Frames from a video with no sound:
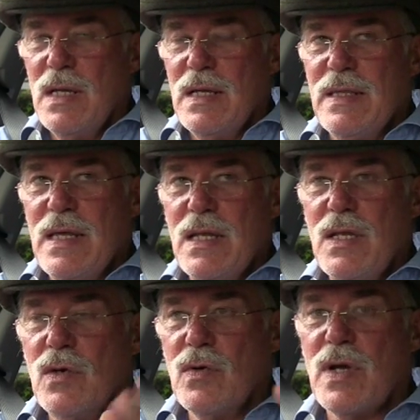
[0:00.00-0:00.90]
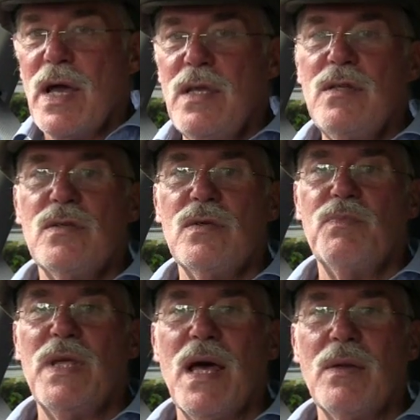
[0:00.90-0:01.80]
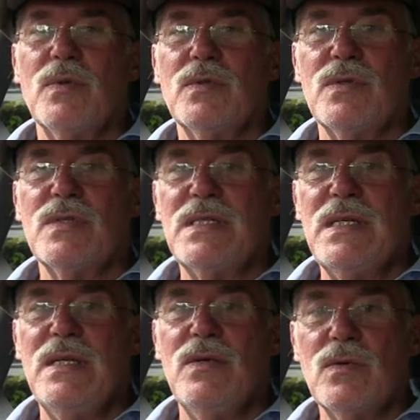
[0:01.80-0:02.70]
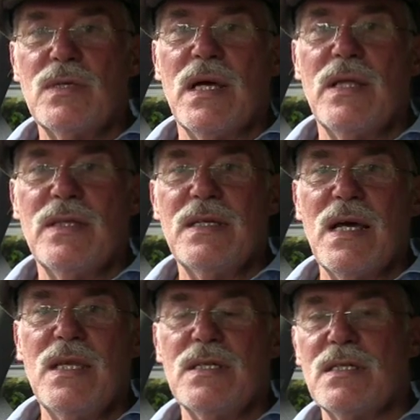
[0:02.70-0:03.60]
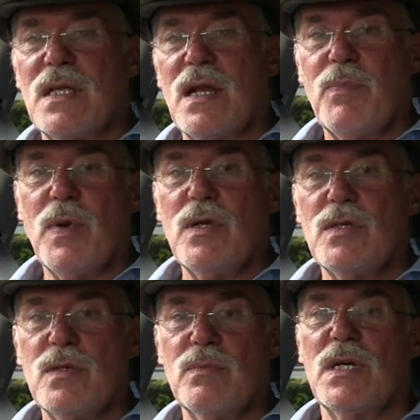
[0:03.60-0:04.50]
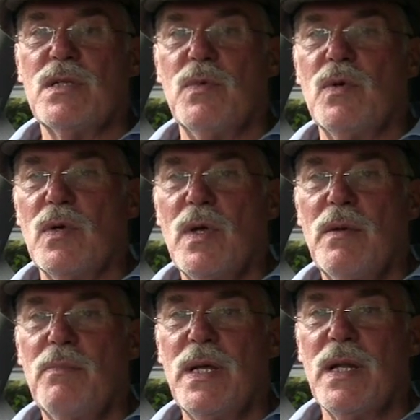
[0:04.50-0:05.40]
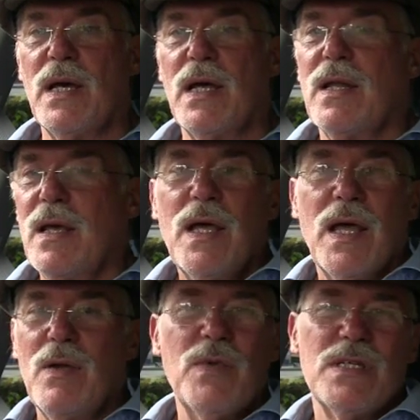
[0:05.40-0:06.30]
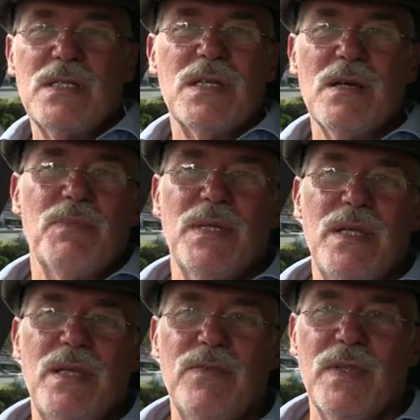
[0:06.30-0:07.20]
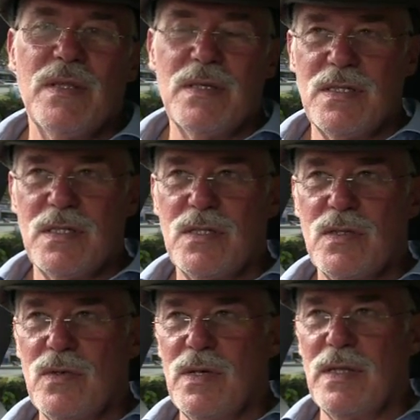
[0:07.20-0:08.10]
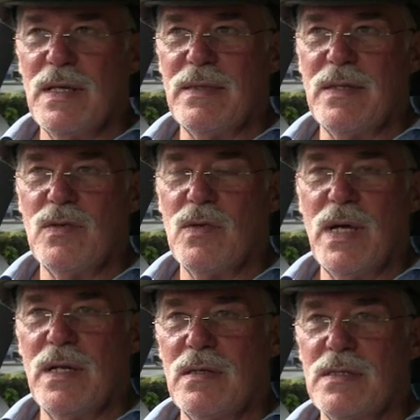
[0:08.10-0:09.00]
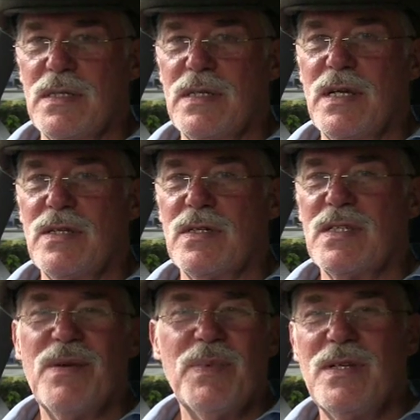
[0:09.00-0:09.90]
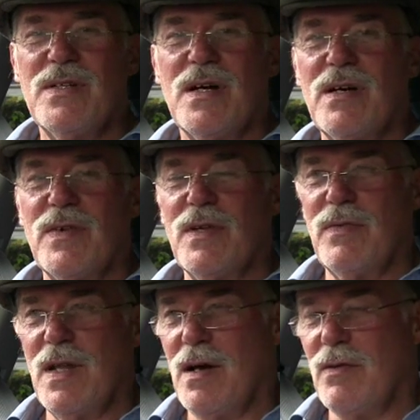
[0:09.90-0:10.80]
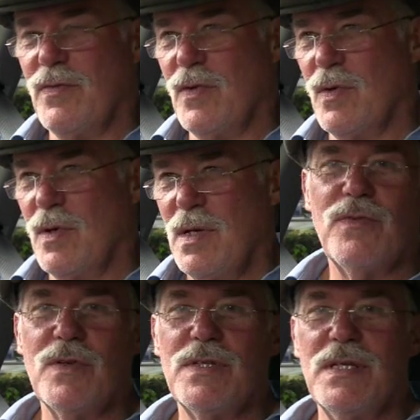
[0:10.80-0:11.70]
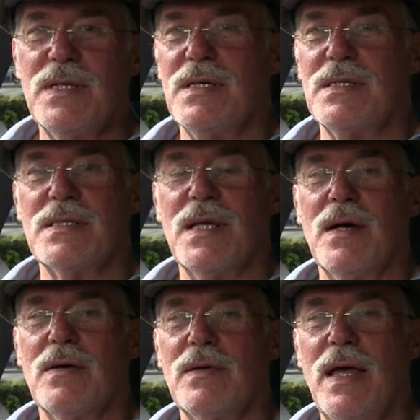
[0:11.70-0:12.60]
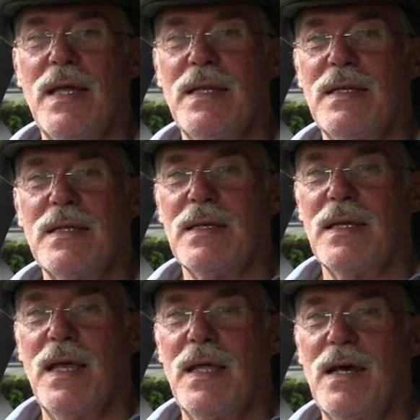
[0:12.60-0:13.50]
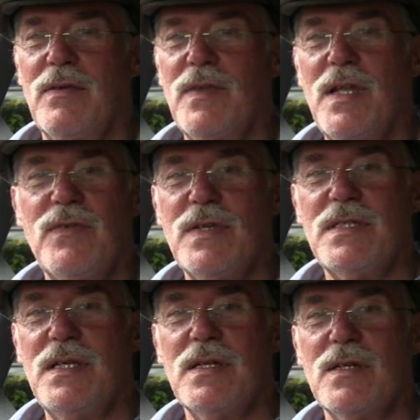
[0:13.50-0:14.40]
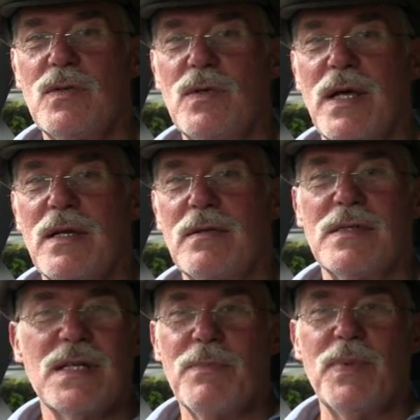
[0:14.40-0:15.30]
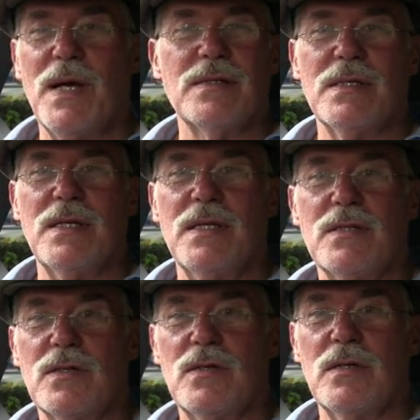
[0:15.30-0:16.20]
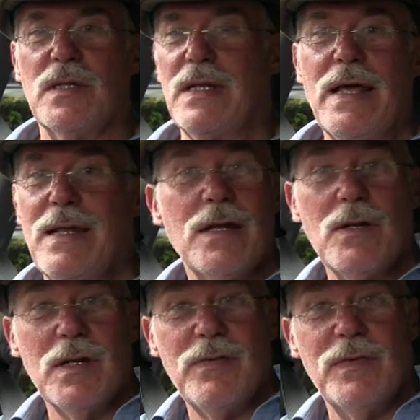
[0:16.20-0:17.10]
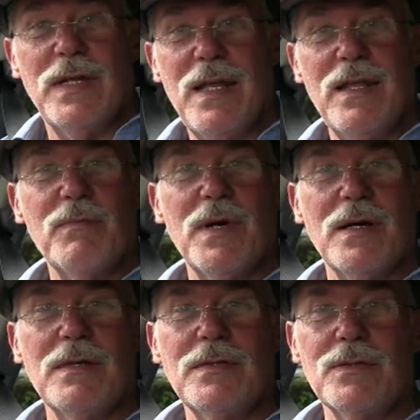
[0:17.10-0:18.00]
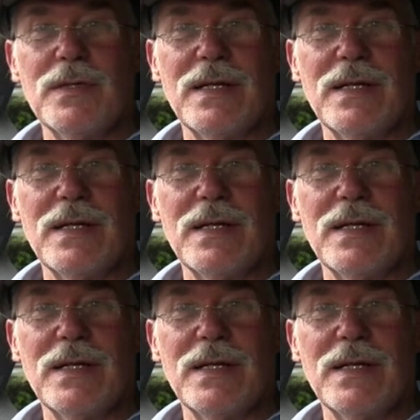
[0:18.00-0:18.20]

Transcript: then you're going to be able to see the dangers that approach you much better. And we just don't believe in this story that the door handles are dangerous. I've been driving now for 40 years now, and I've never seen a door handle jump out and hit a car, and not even any of my own door